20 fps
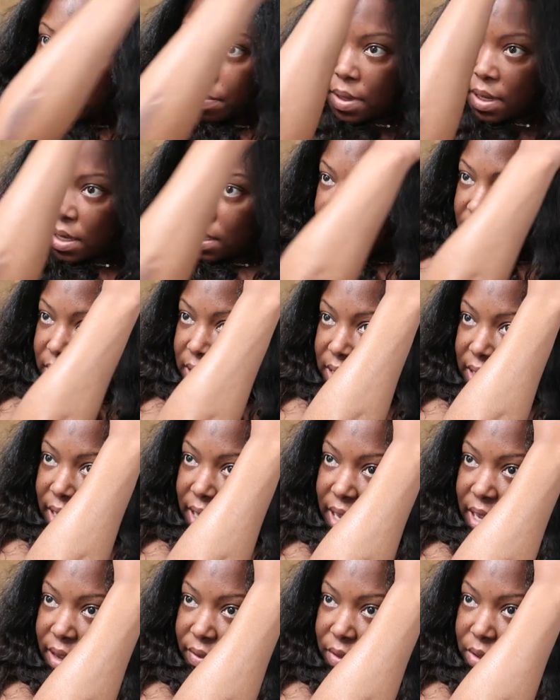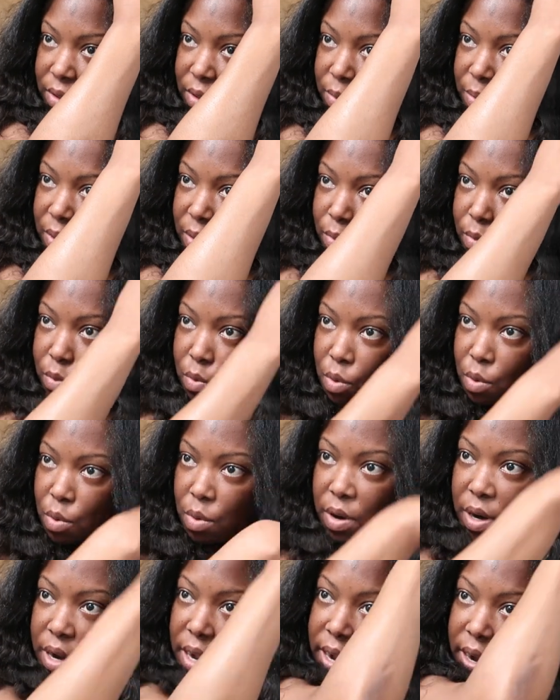But since I have a little bit
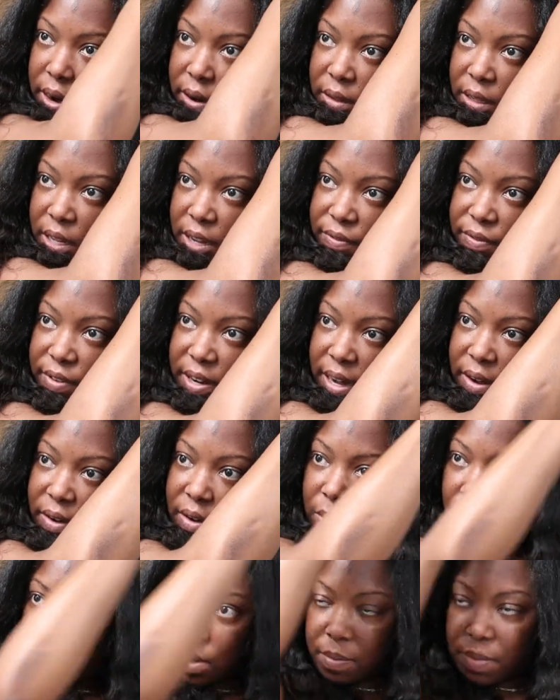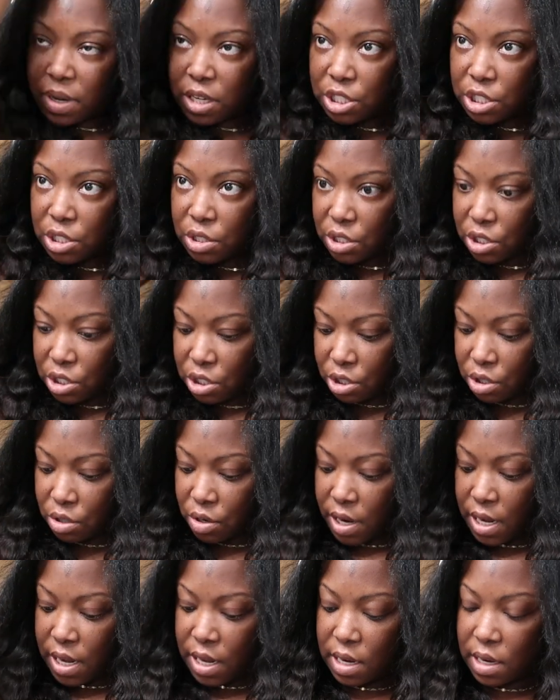more hair left out, I wanna make sure it's
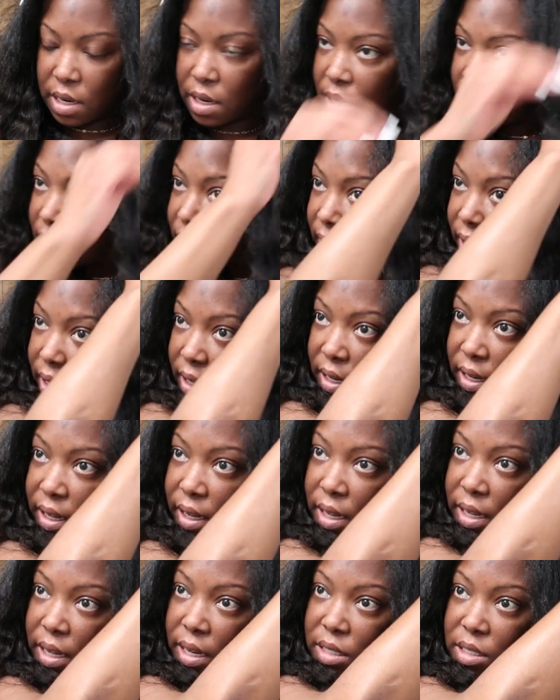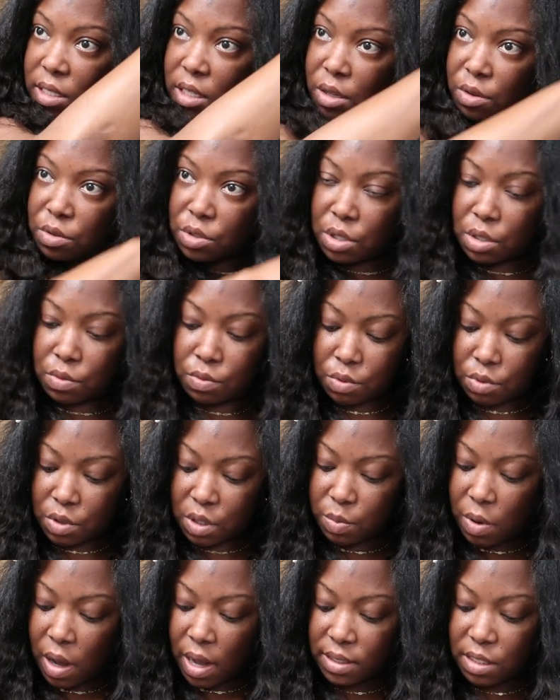straight and I can get as close to the root
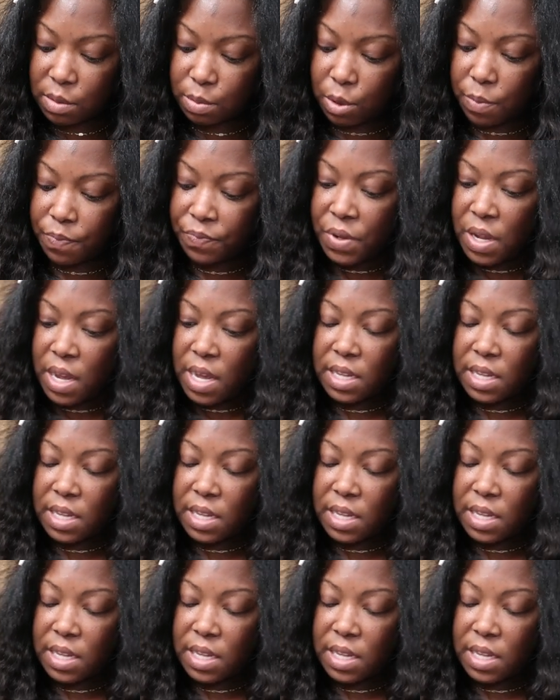as possible.